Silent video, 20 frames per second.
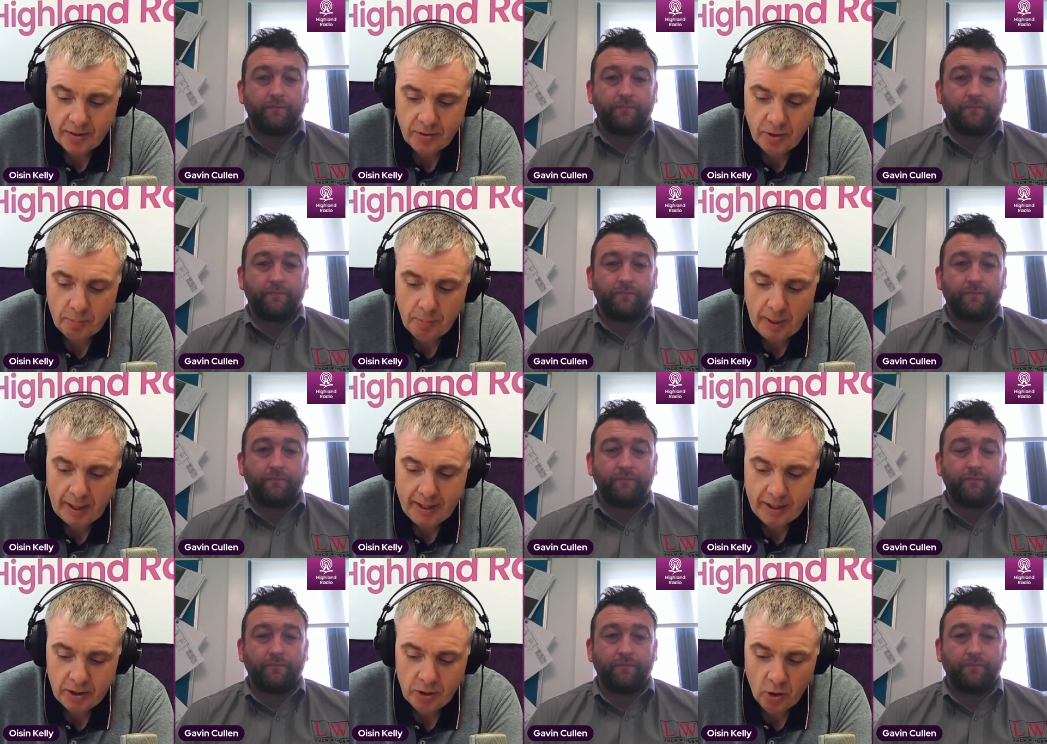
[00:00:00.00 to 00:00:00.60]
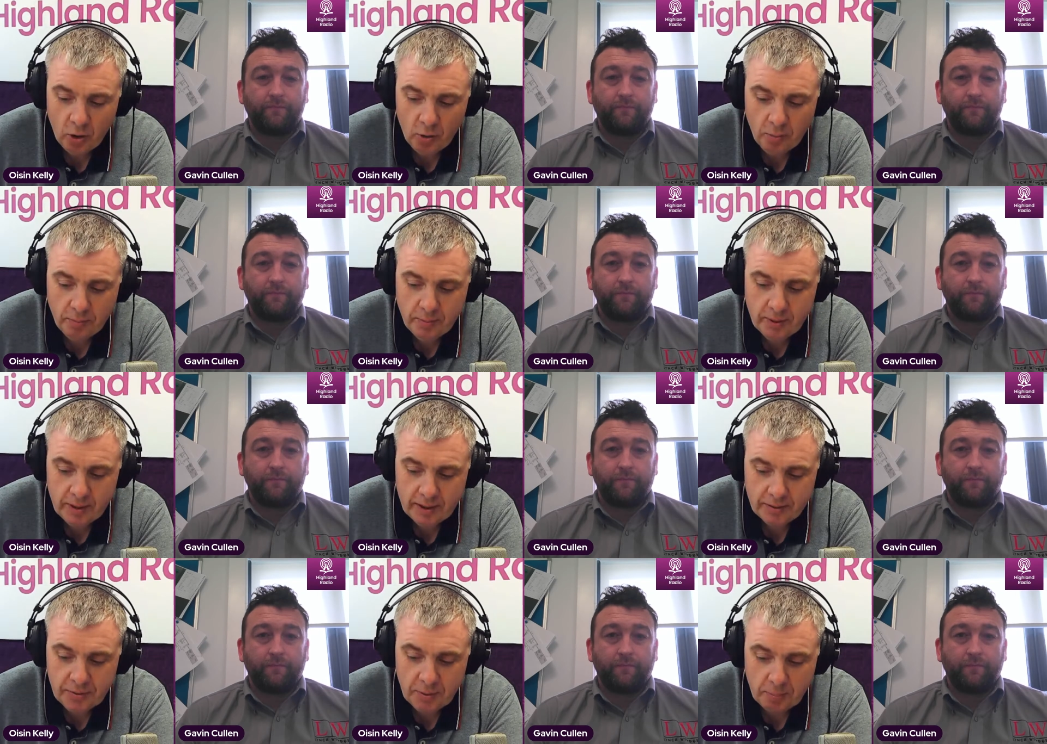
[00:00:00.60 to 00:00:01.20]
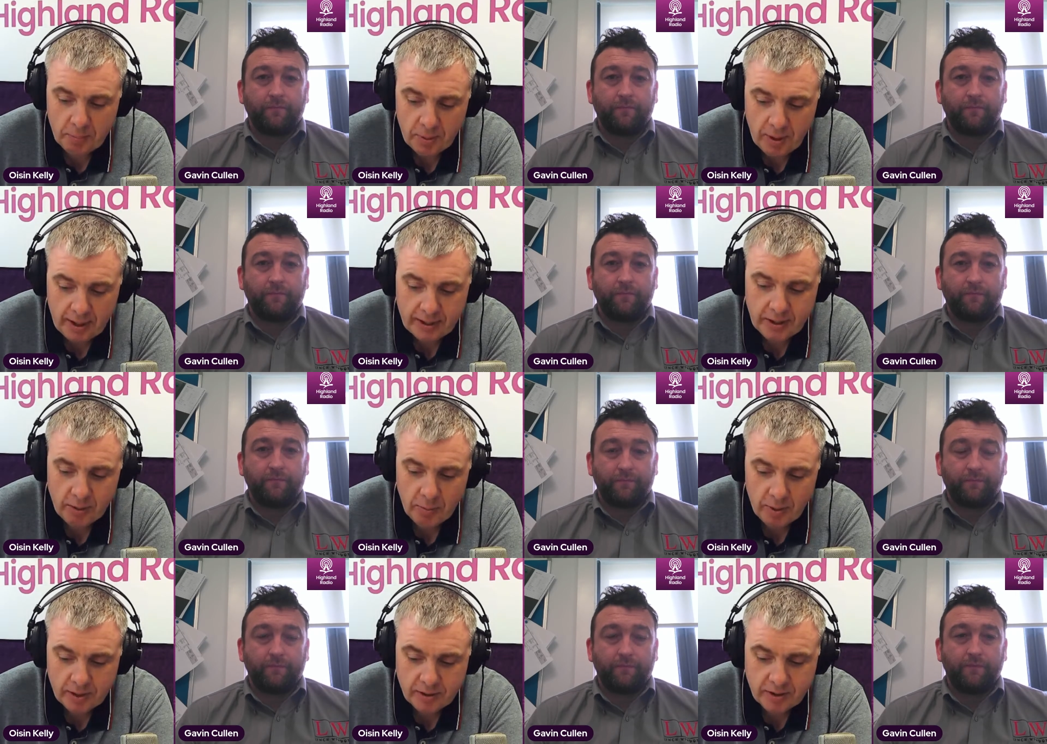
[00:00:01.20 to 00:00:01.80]
Speaker 1: They're back at home at the
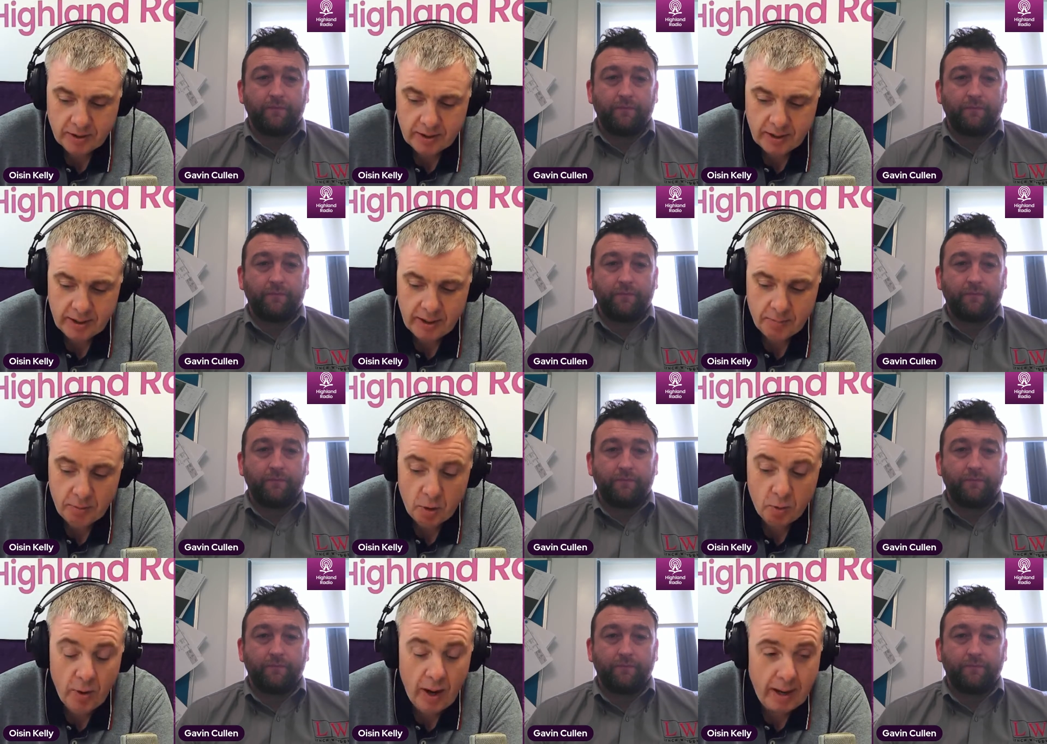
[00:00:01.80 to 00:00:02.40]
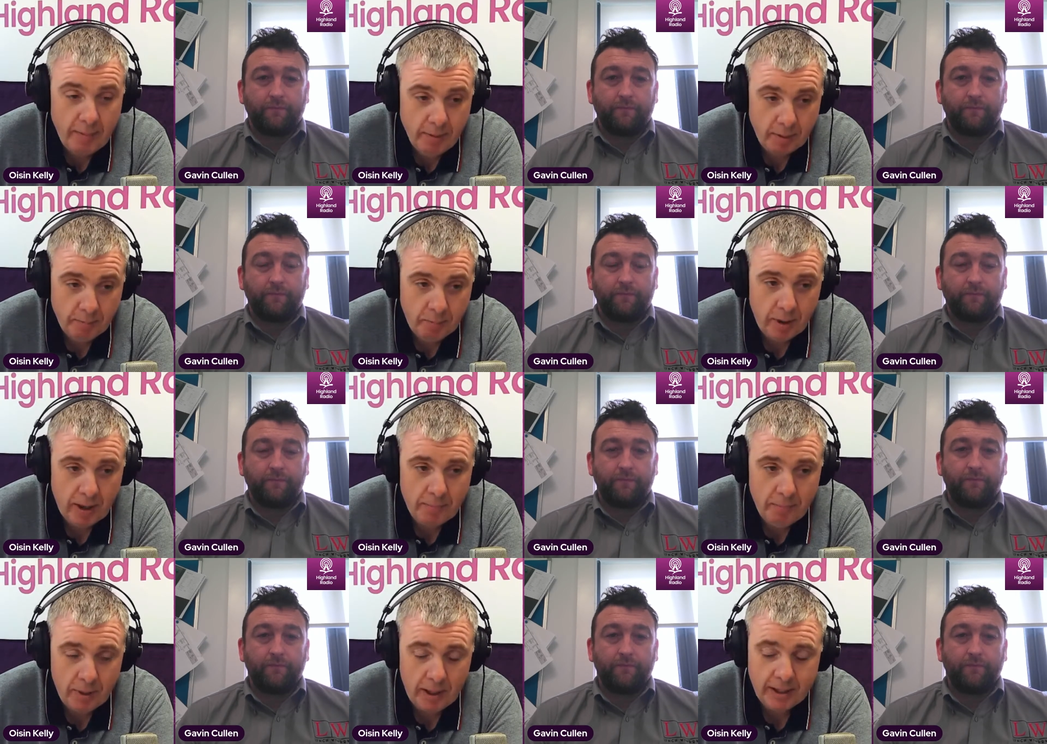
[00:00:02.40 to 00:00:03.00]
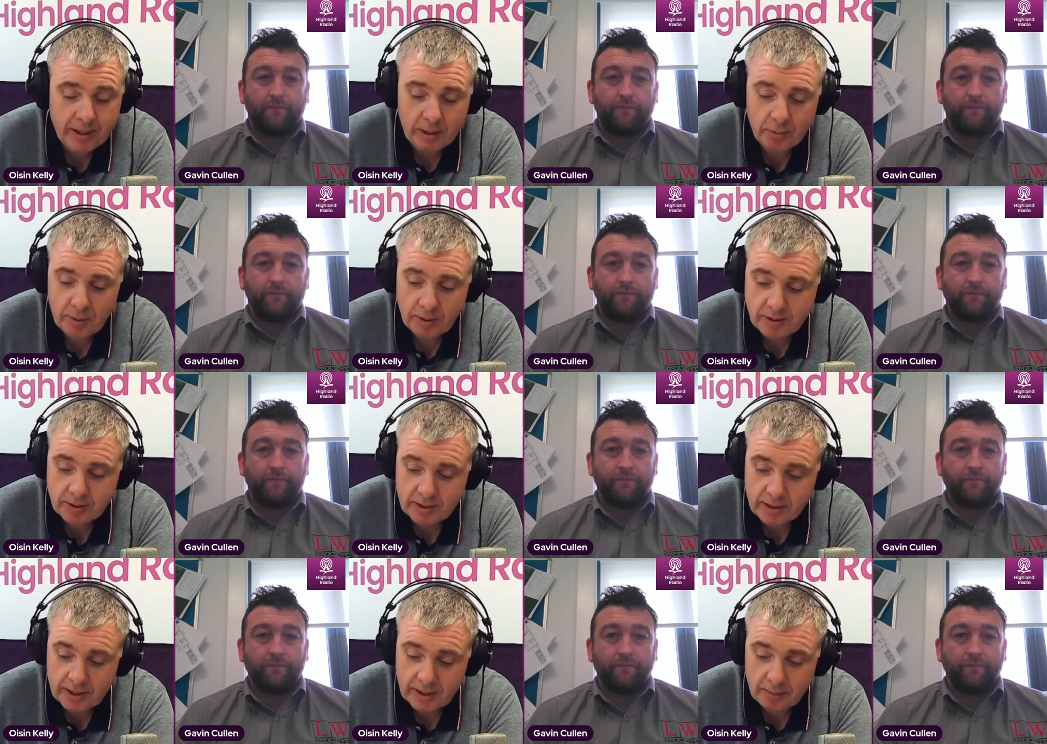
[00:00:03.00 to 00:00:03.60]
Brandywell Stadium, the Ryan McBride Brandywell
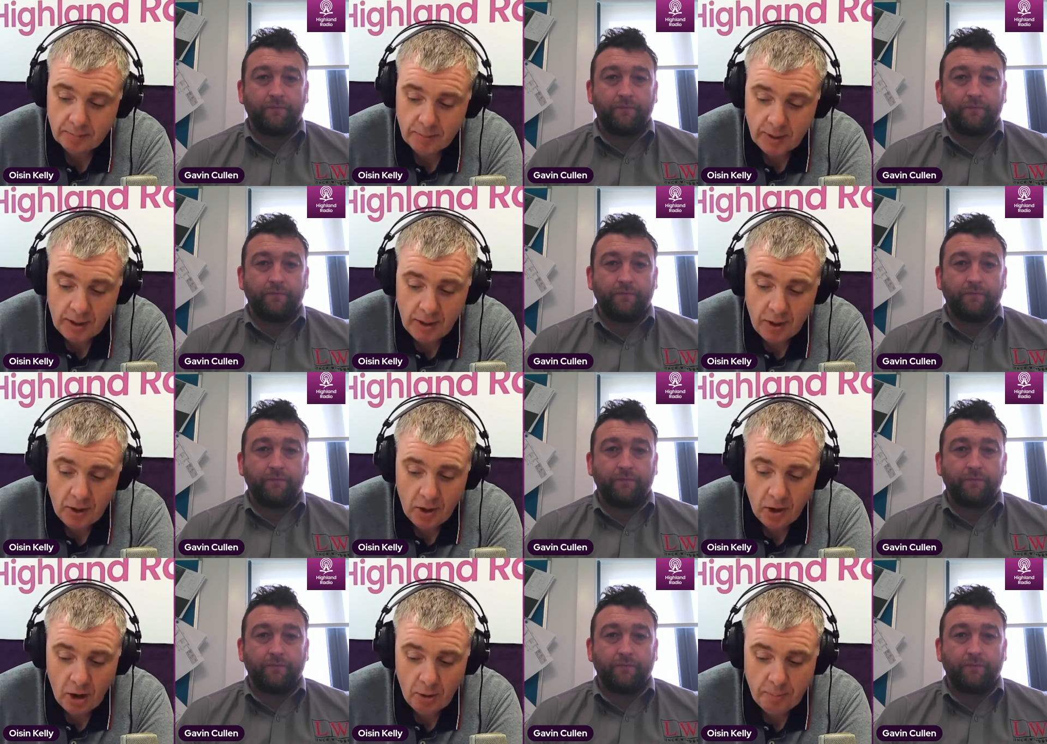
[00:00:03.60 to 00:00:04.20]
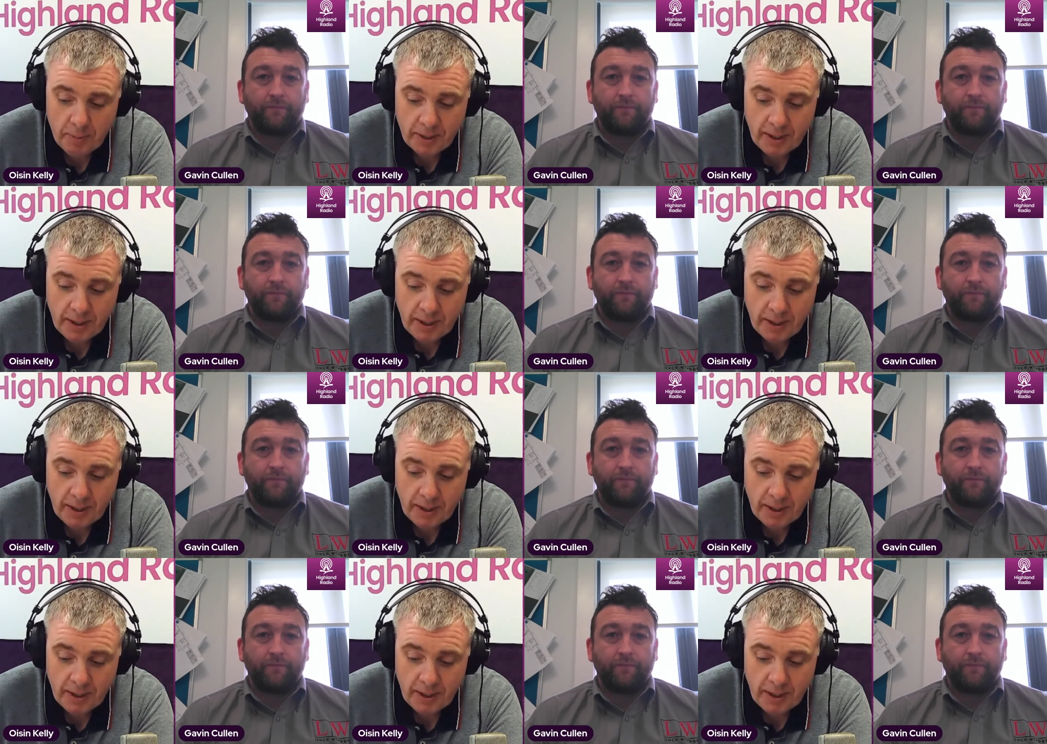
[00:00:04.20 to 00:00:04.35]
Stadium up